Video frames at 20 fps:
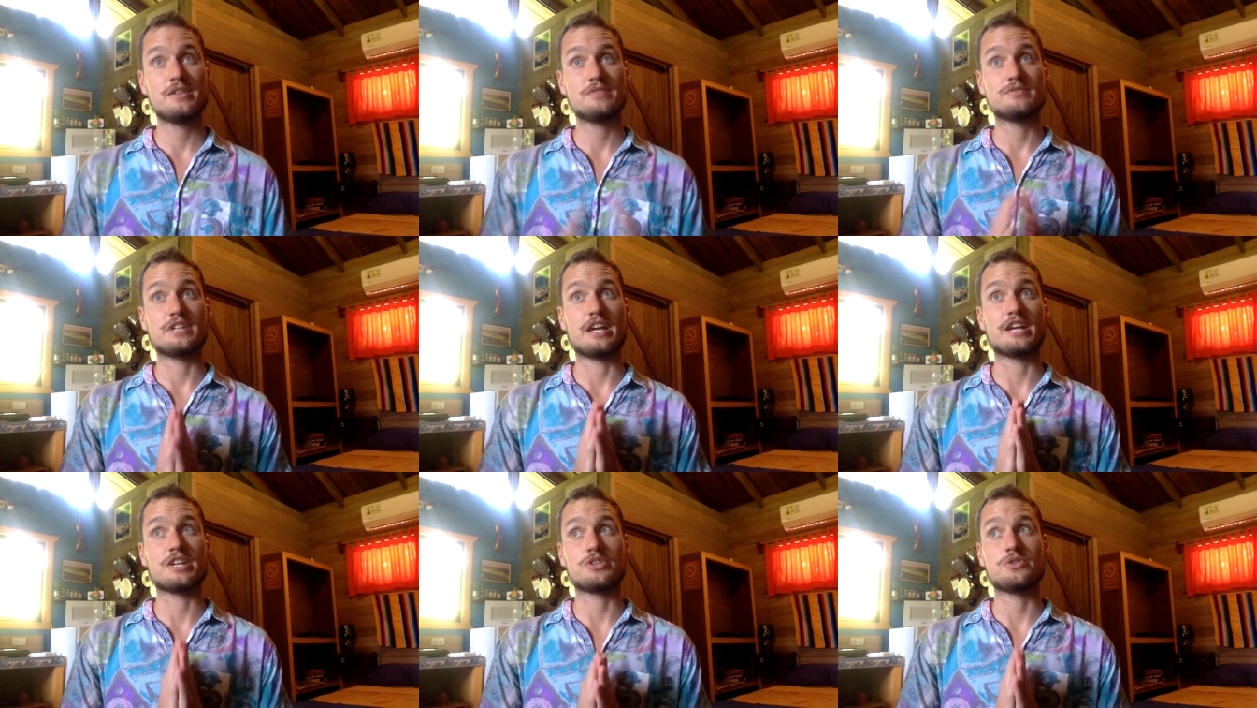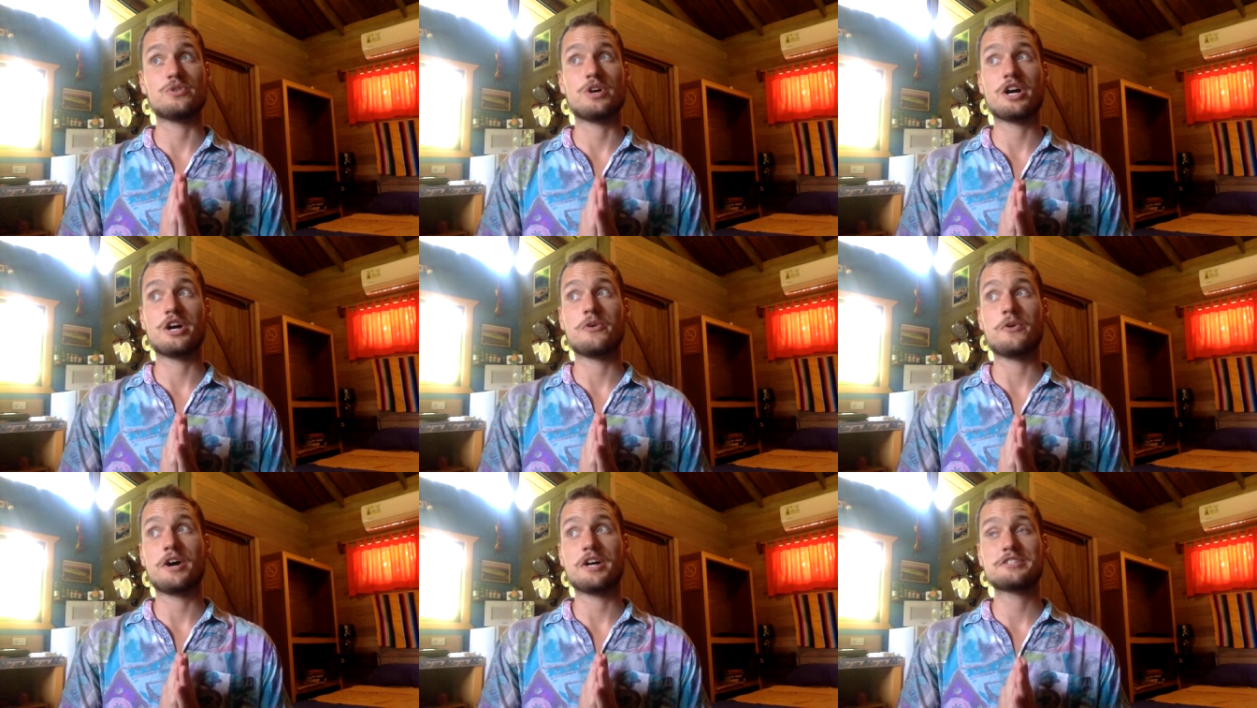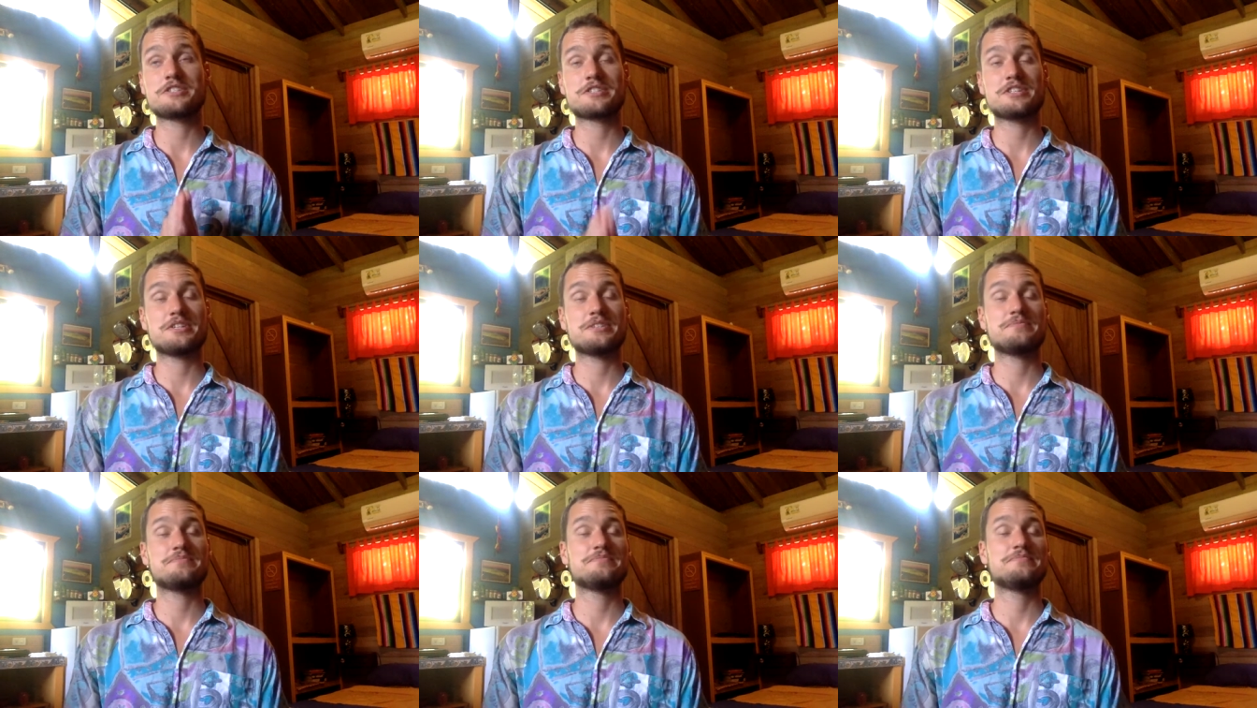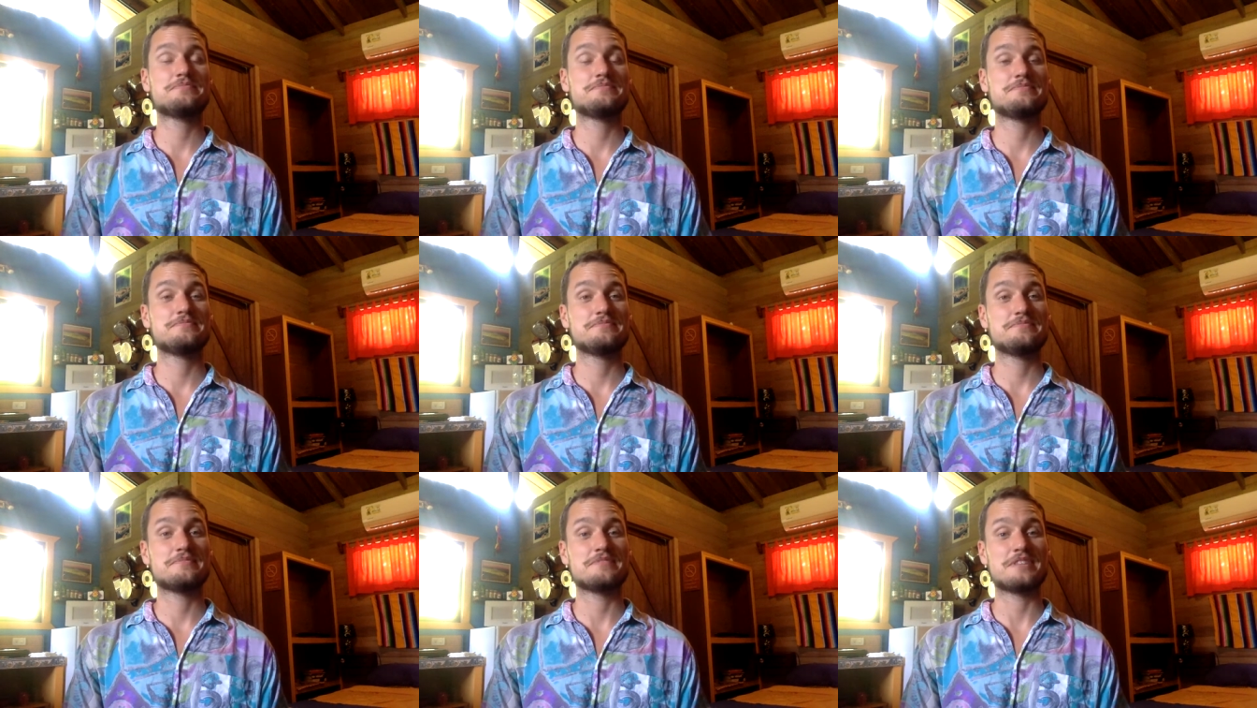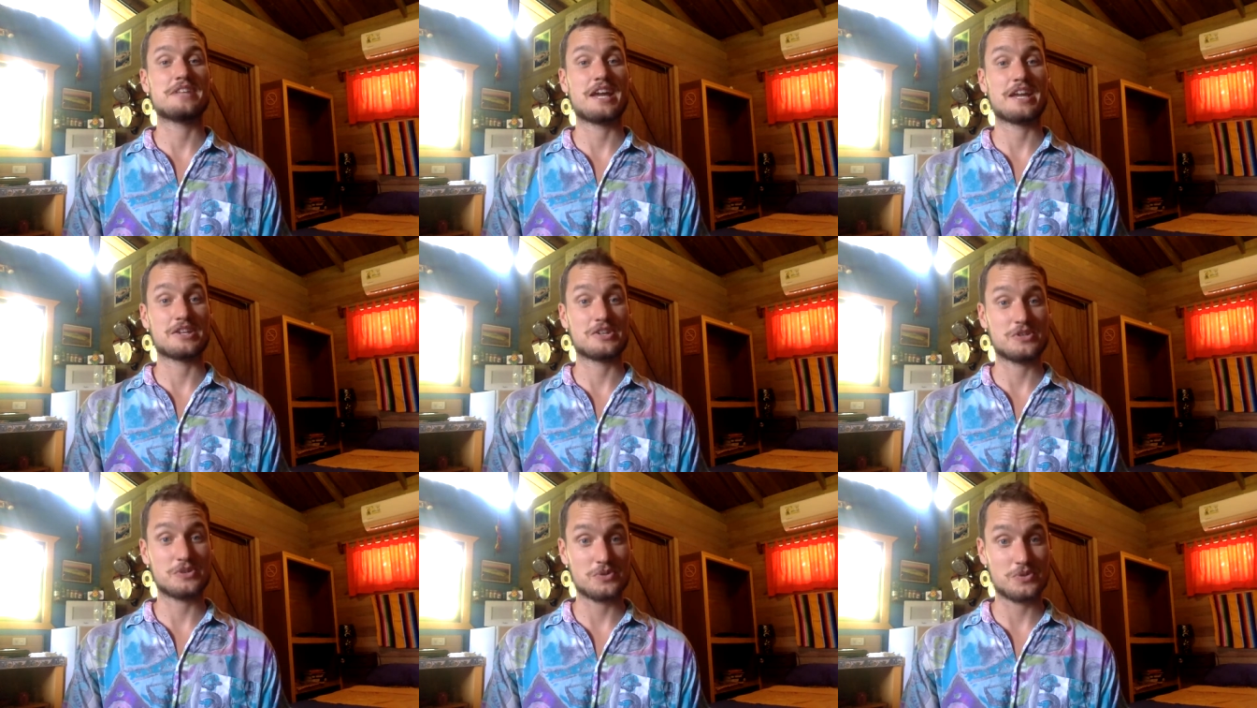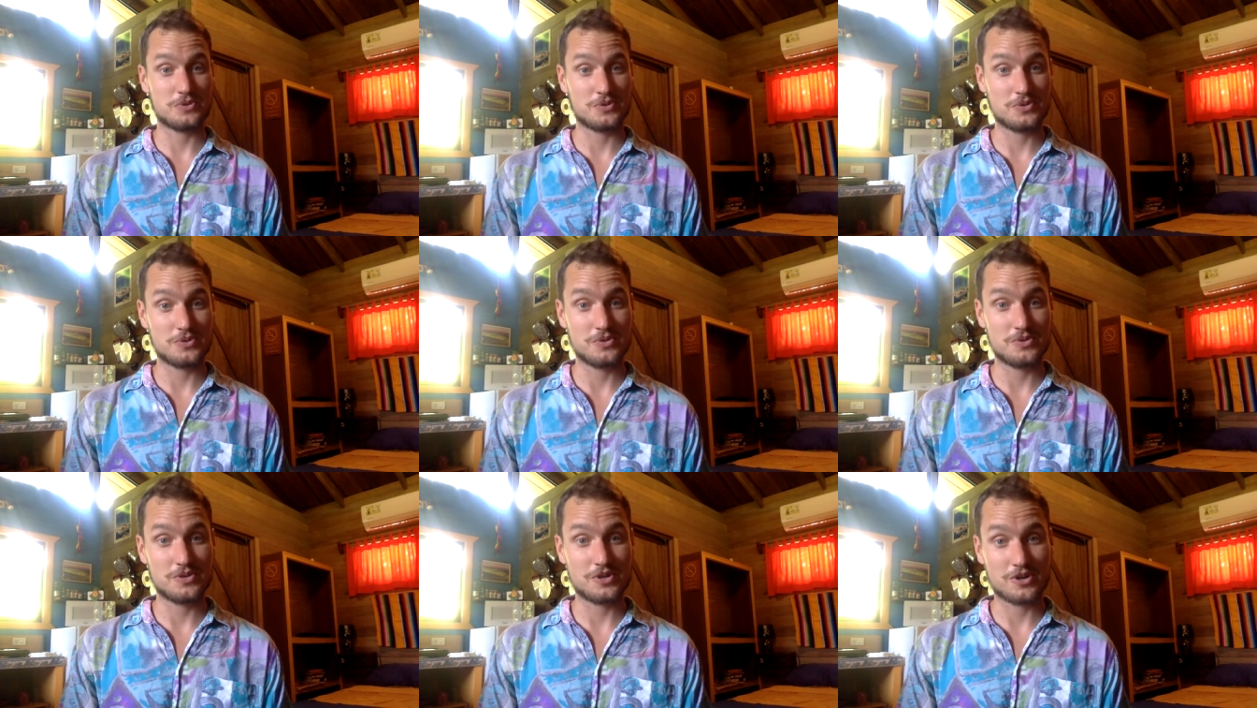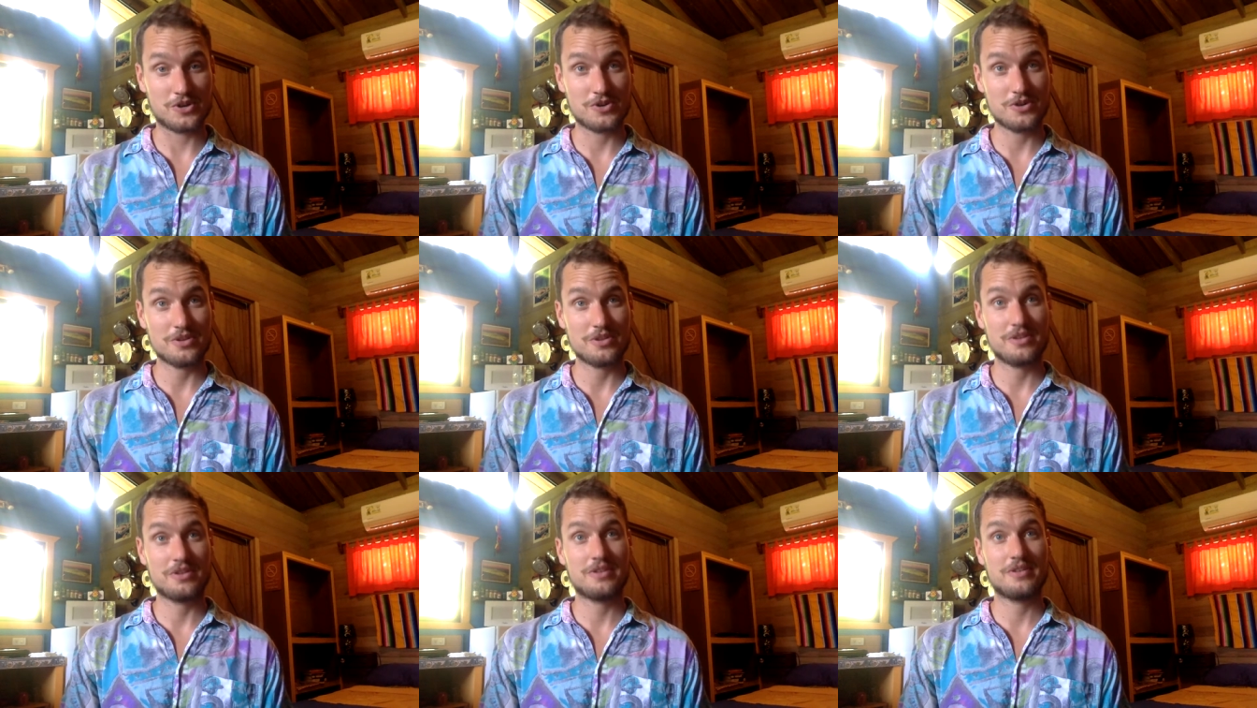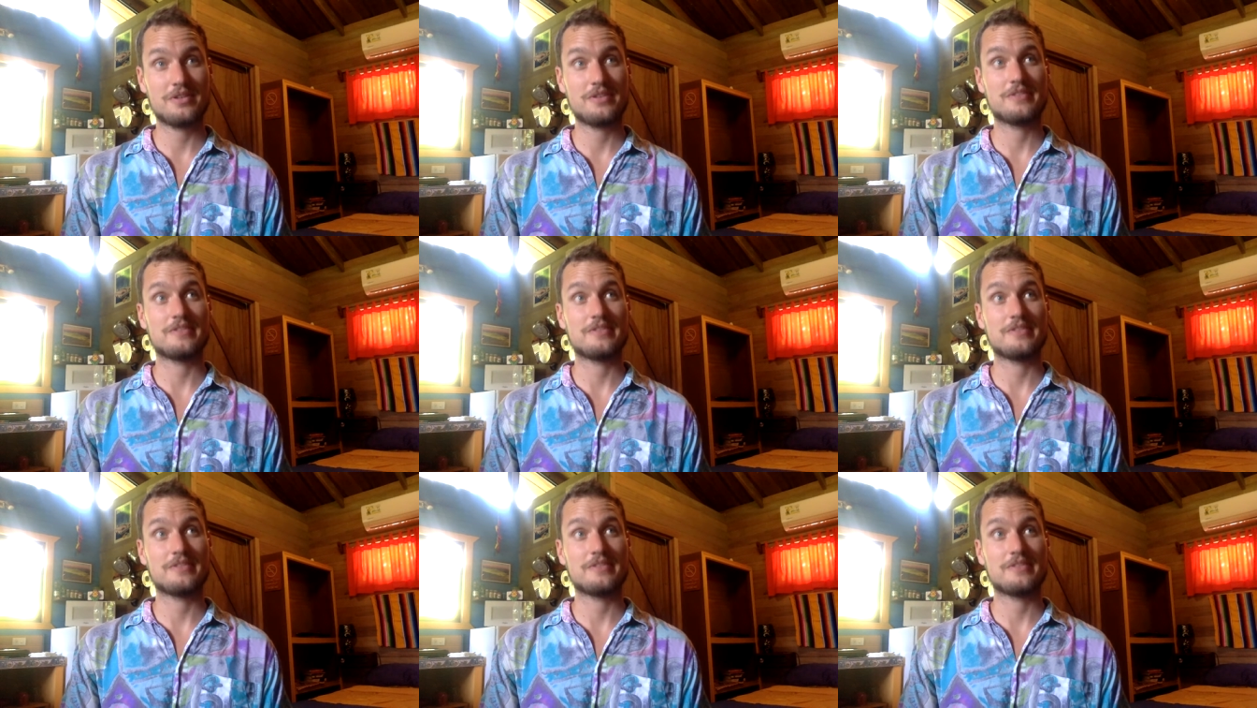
Thank you, ayahuasca. Thank you, Earth.